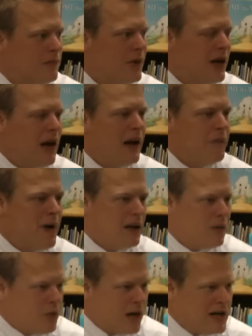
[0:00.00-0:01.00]
But
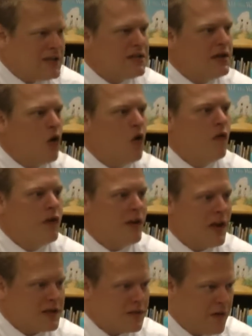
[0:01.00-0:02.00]
Michael, what I see over the
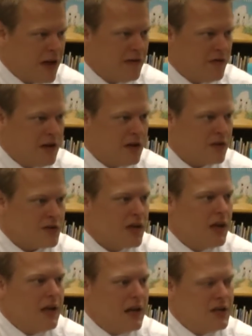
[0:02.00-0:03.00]
next 5 years
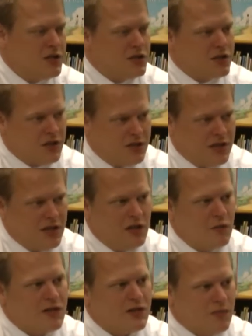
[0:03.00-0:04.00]
is just
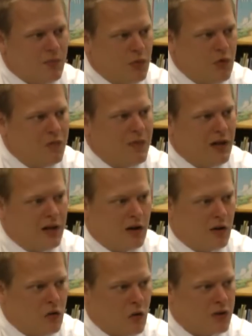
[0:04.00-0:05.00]
continuous improvement in
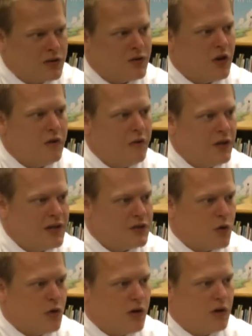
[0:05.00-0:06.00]
our course offerings
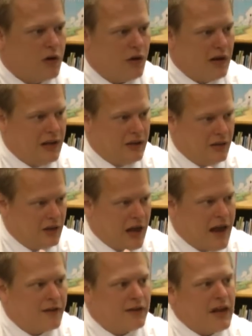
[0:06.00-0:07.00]
or in
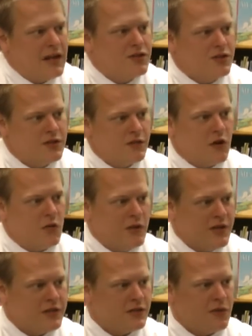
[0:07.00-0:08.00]
allocations of our
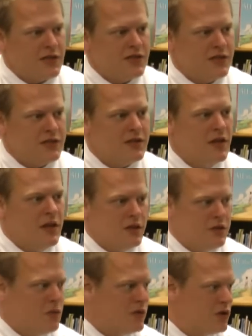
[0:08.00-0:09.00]
resources
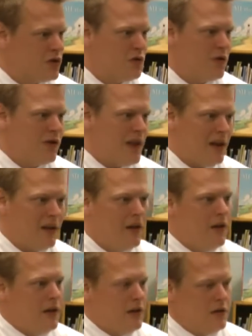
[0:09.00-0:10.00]
to ensure that
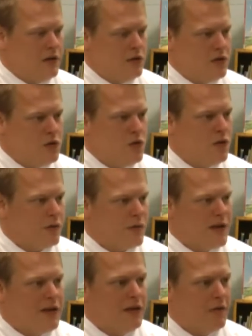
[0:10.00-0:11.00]
2,
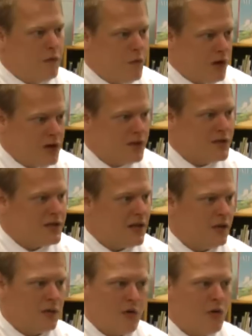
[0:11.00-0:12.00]
3, 4 years
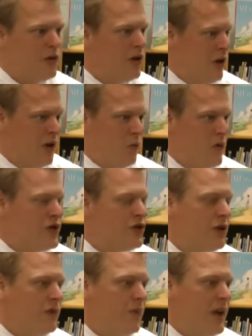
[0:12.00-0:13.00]
down the road, we
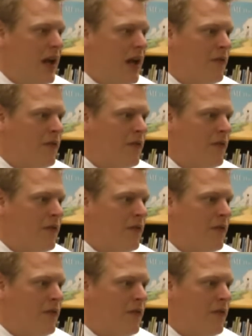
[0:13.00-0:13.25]
should be